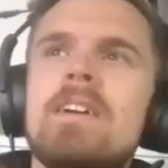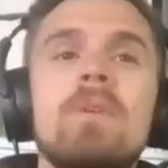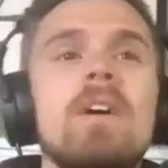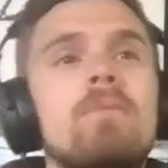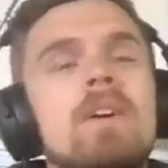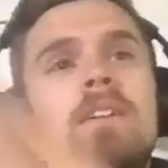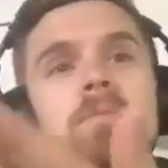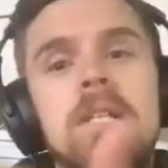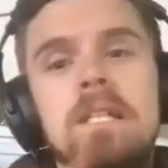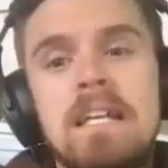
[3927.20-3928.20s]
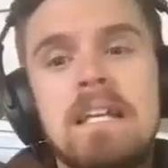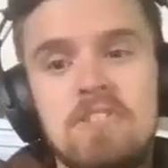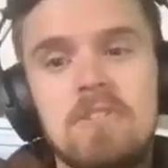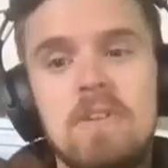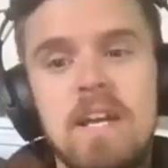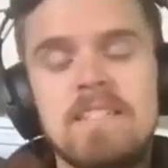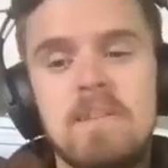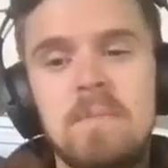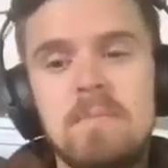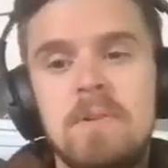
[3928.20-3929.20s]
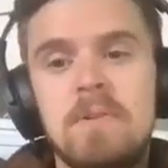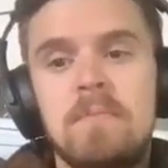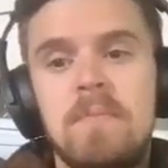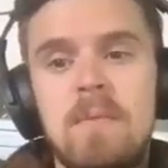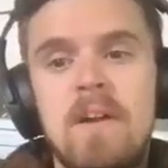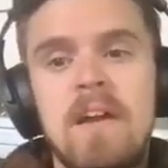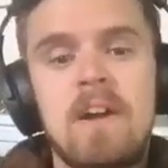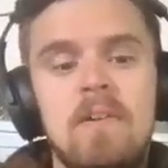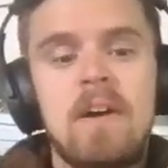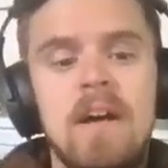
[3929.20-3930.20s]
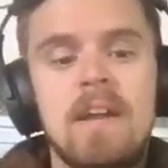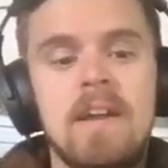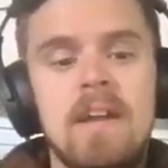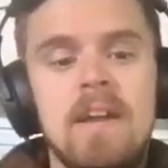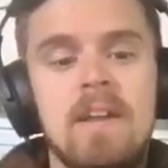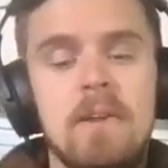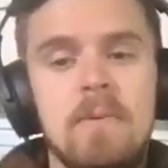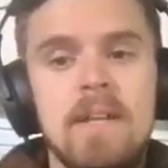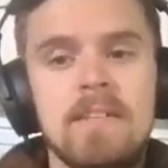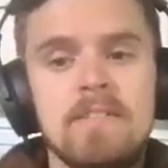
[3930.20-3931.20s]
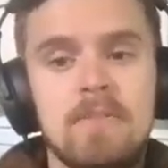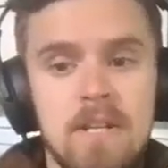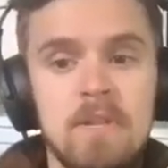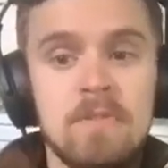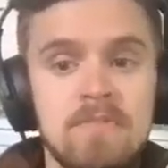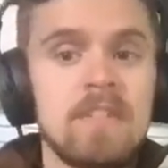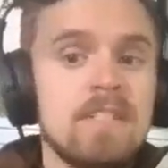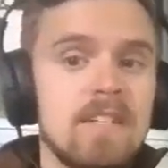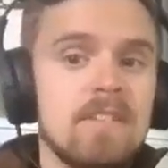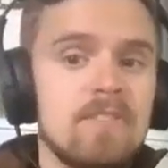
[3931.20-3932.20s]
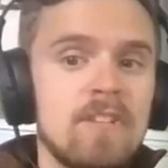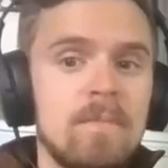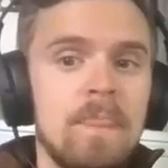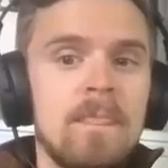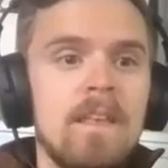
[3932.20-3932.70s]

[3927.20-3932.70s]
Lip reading: like the story I tell people about how I had an acquaintance who I knew was very intelligent,